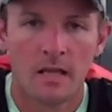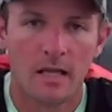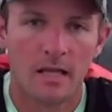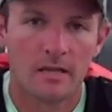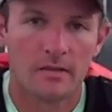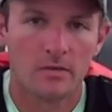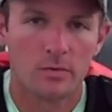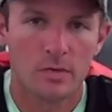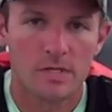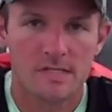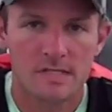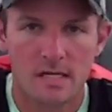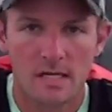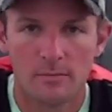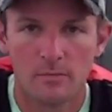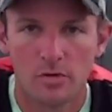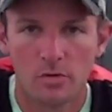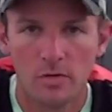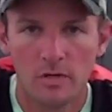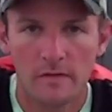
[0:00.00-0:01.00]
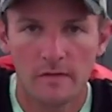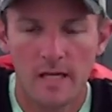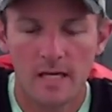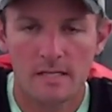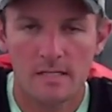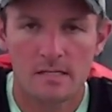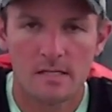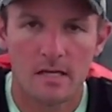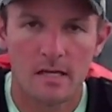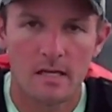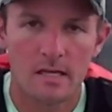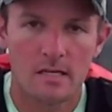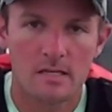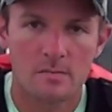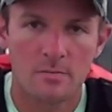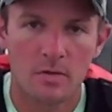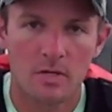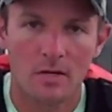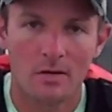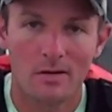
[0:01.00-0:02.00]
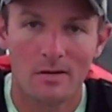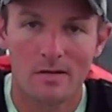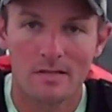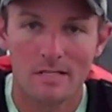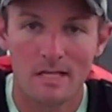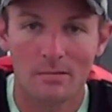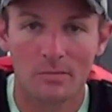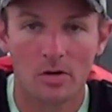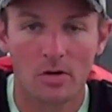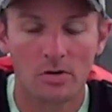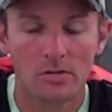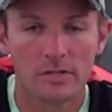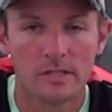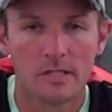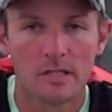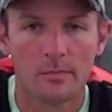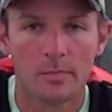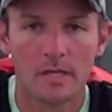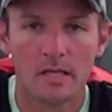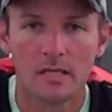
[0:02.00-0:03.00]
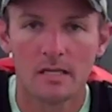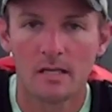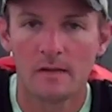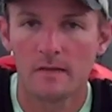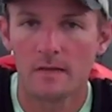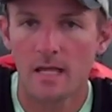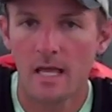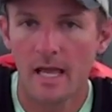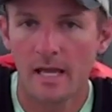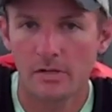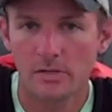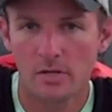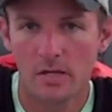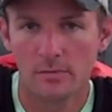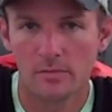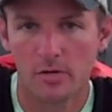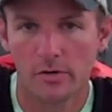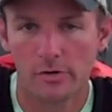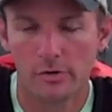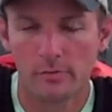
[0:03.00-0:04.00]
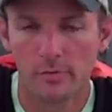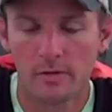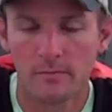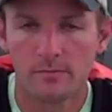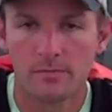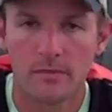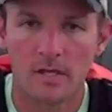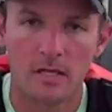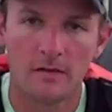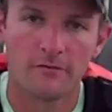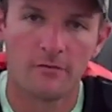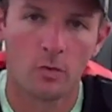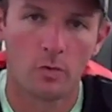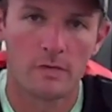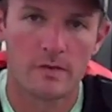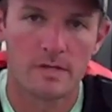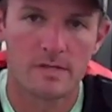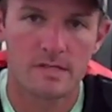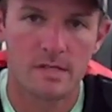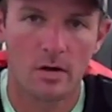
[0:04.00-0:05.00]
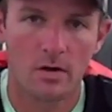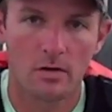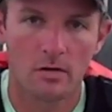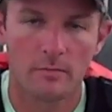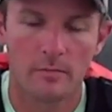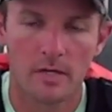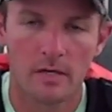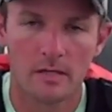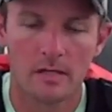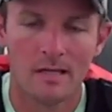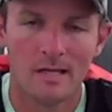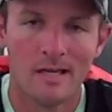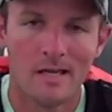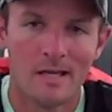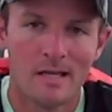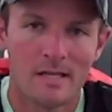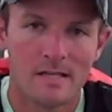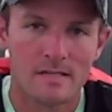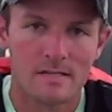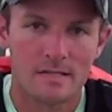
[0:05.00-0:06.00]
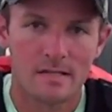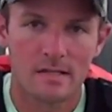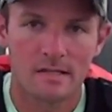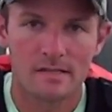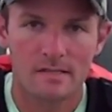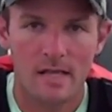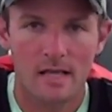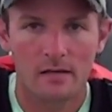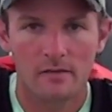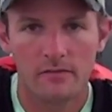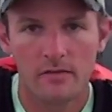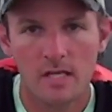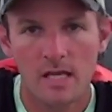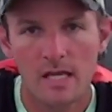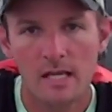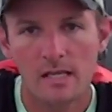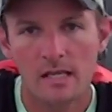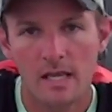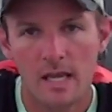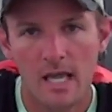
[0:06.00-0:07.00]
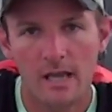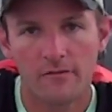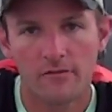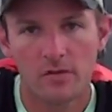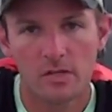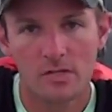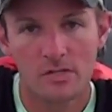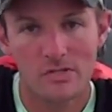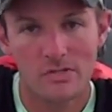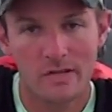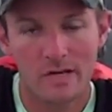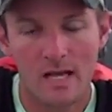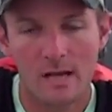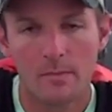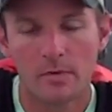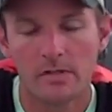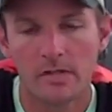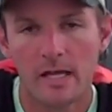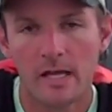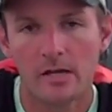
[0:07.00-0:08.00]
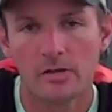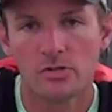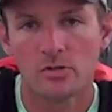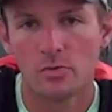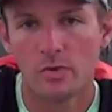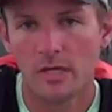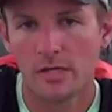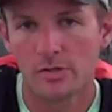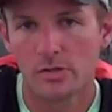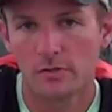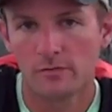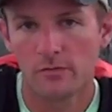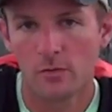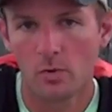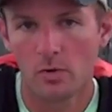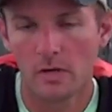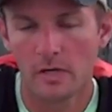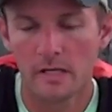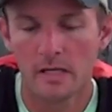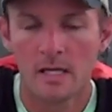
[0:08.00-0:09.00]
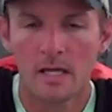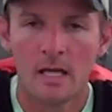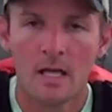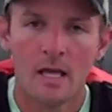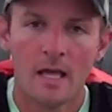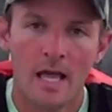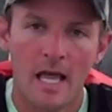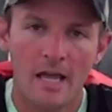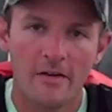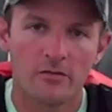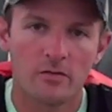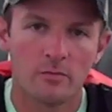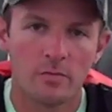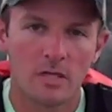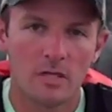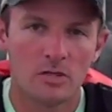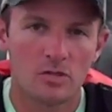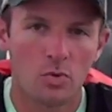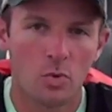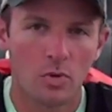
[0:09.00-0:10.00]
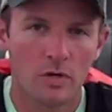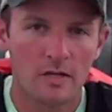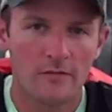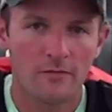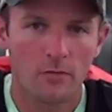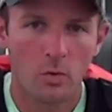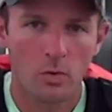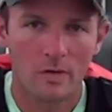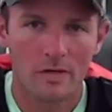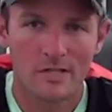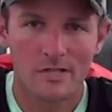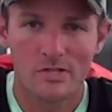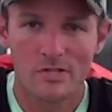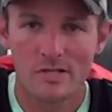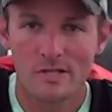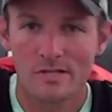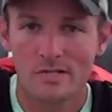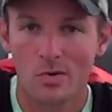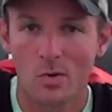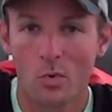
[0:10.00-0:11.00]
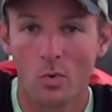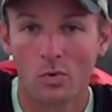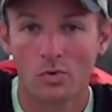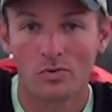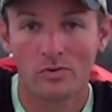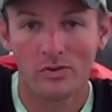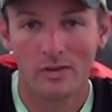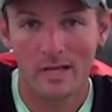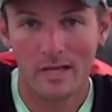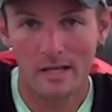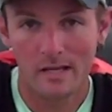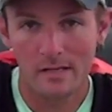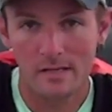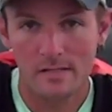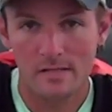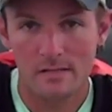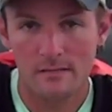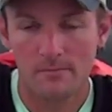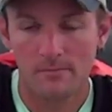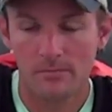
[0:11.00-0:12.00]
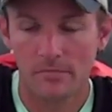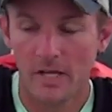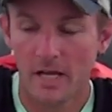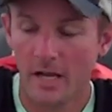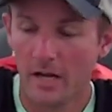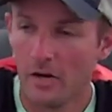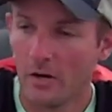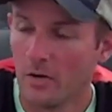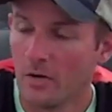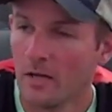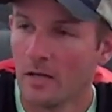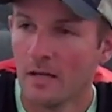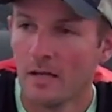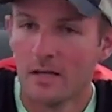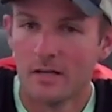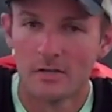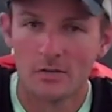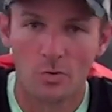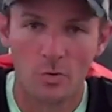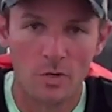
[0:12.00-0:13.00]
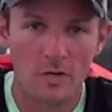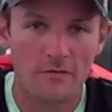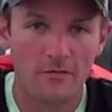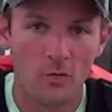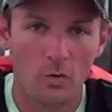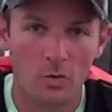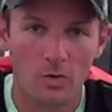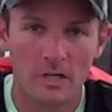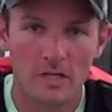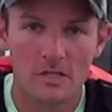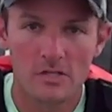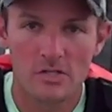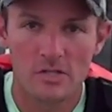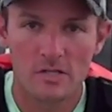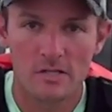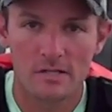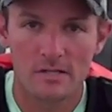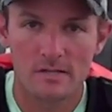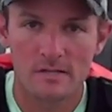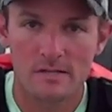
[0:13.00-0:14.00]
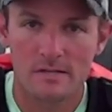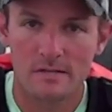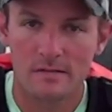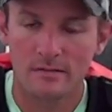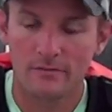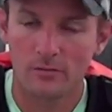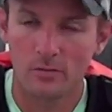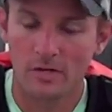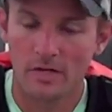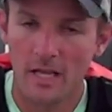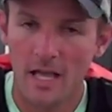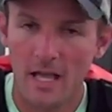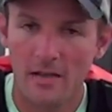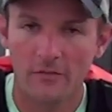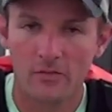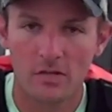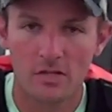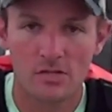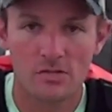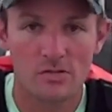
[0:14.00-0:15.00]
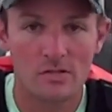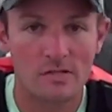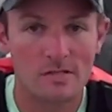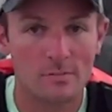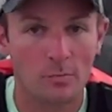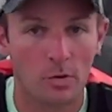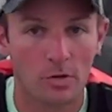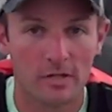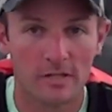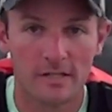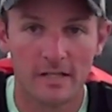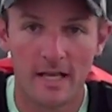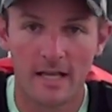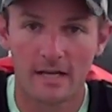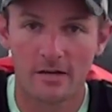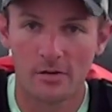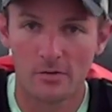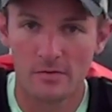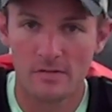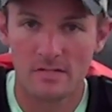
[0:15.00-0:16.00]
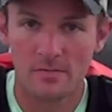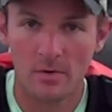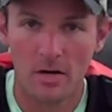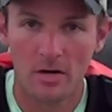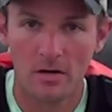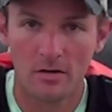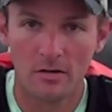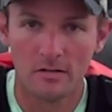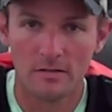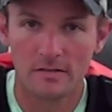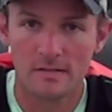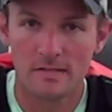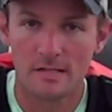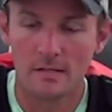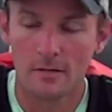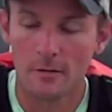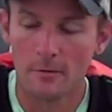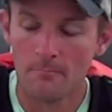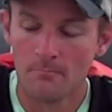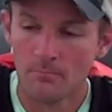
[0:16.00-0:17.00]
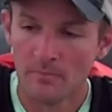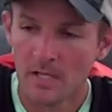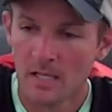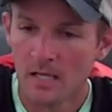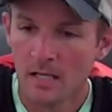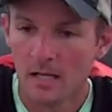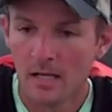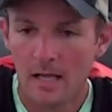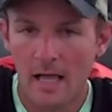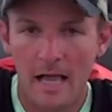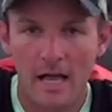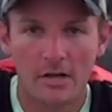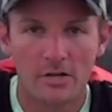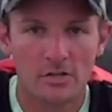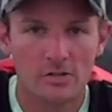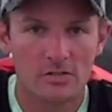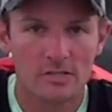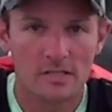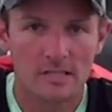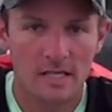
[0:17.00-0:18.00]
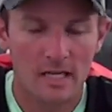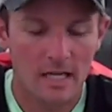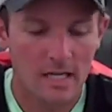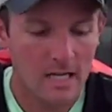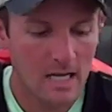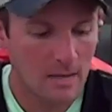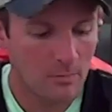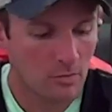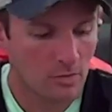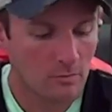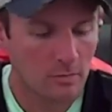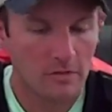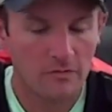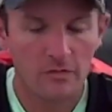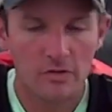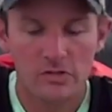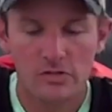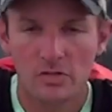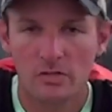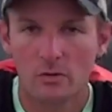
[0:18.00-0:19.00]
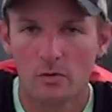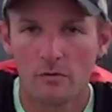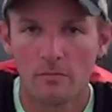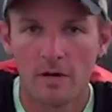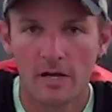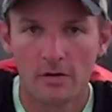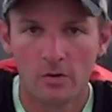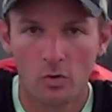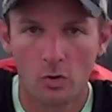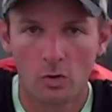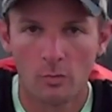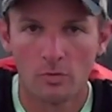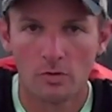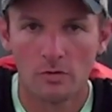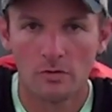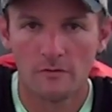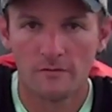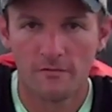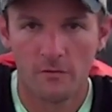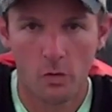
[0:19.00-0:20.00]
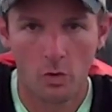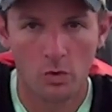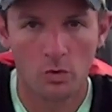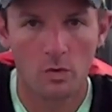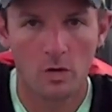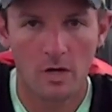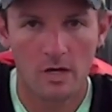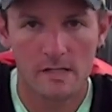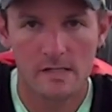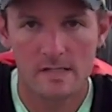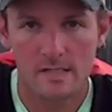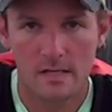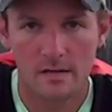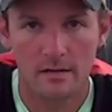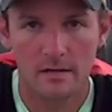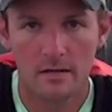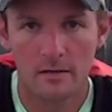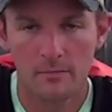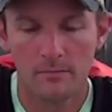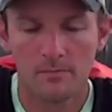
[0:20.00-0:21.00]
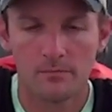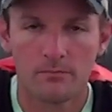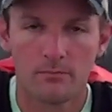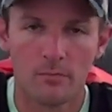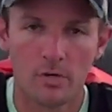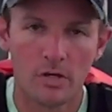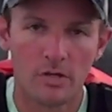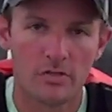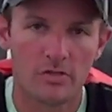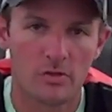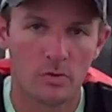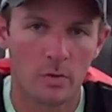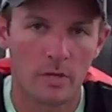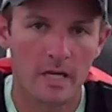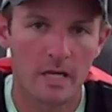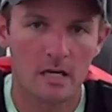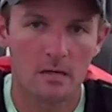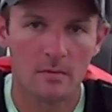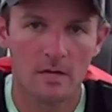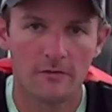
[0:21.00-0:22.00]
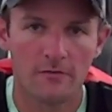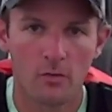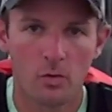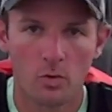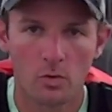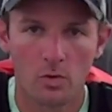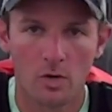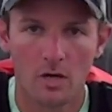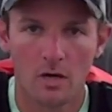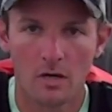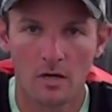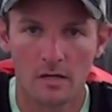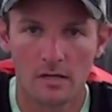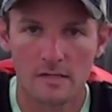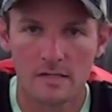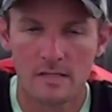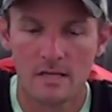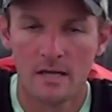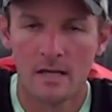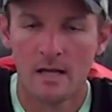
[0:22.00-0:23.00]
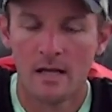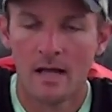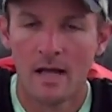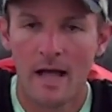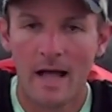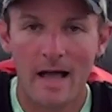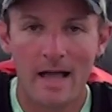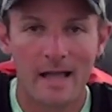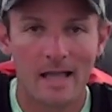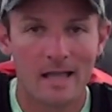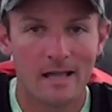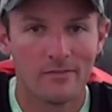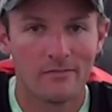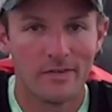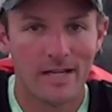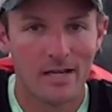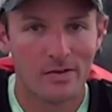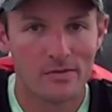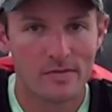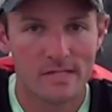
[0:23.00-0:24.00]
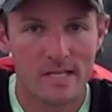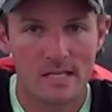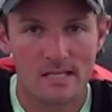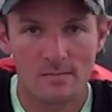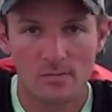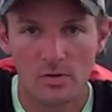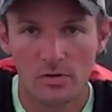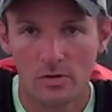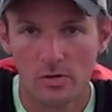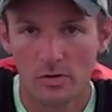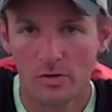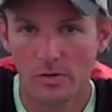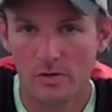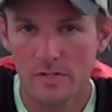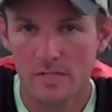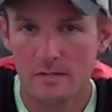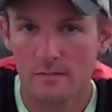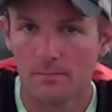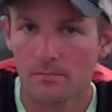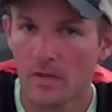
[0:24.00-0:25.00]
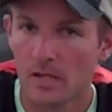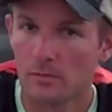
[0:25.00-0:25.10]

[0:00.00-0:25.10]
And the reason I'm doing that today is because I'm currently competing in the Yak Tribe tournament. And for this tournament, 6 out of the 8 catfish that I'm allowed to enter for it have to be 24 inches or less. Now, 24 inches for a catfish is pretty daggone small. So out here today I'm going to be fishing with my normal 4-rod setup, but 3 out of my 4 rods I have downsized my hooks.